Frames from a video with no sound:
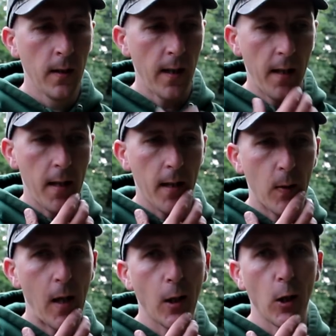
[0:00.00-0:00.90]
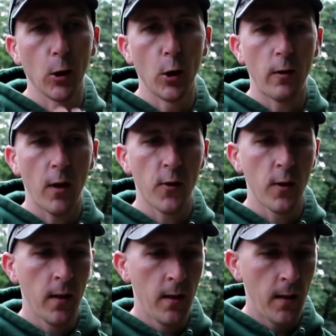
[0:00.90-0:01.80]
at quite a lot of lure rods.
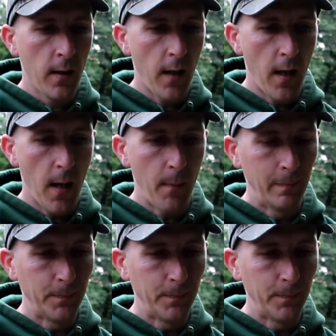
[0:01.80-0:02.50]
Who